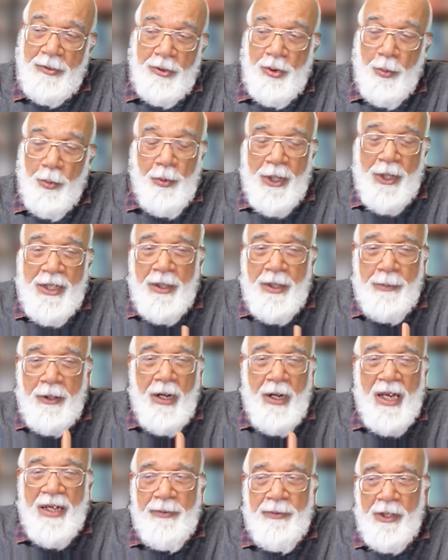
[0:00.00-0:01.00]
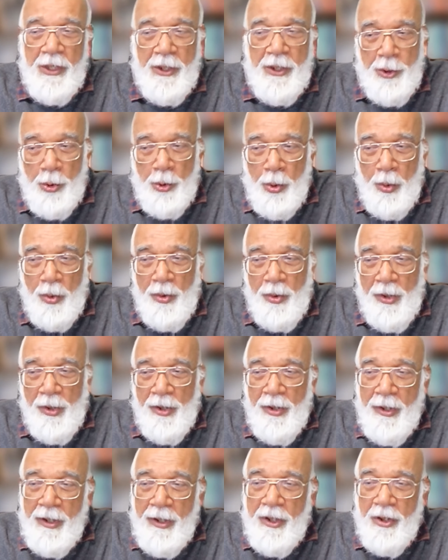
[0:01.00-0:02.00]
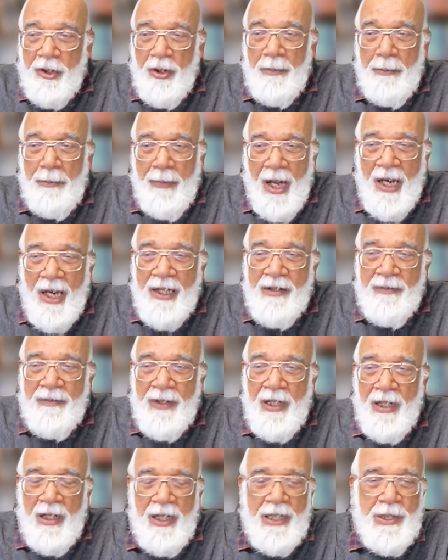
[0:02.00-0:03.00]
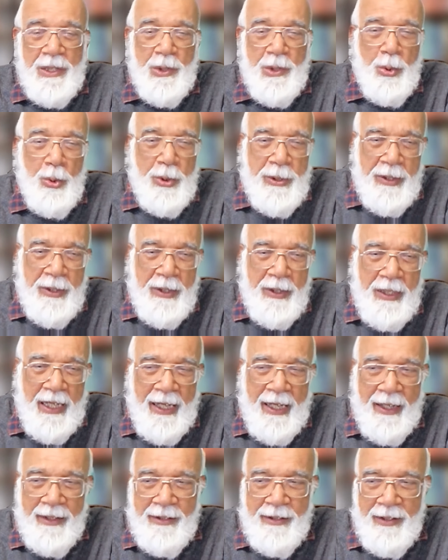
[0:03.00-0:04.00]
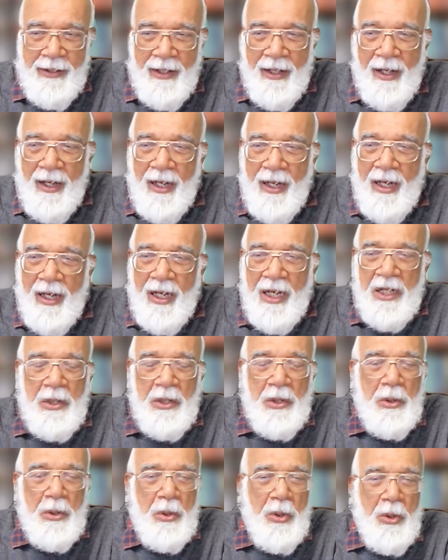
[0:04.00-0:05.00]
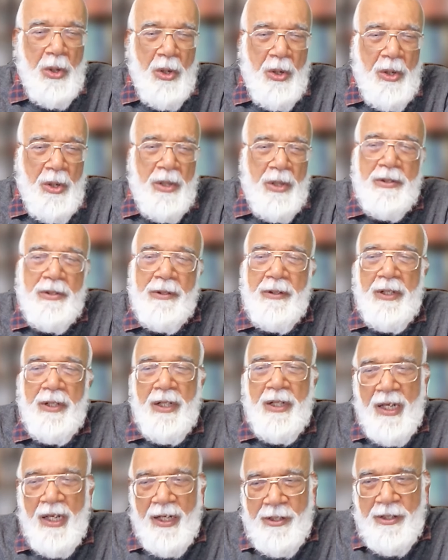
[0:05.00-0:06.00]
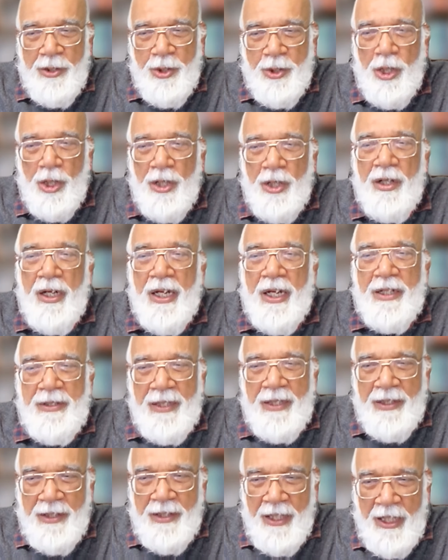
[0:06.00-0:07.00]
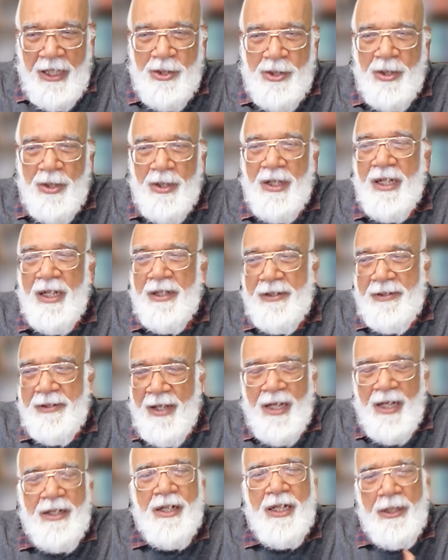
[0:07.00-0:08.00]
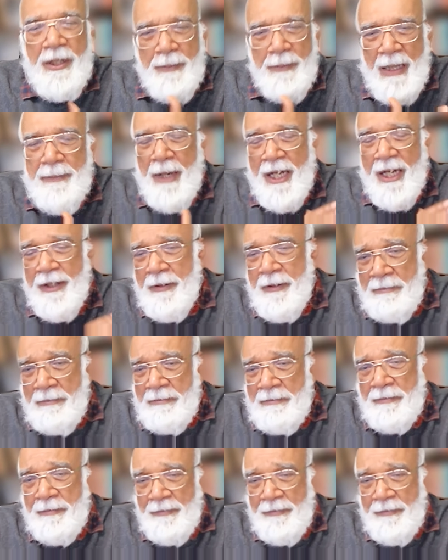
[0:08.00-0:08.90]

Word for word: So, whatever I will do, your mind will associate and cause reaction, agitation, anxiety in my mind.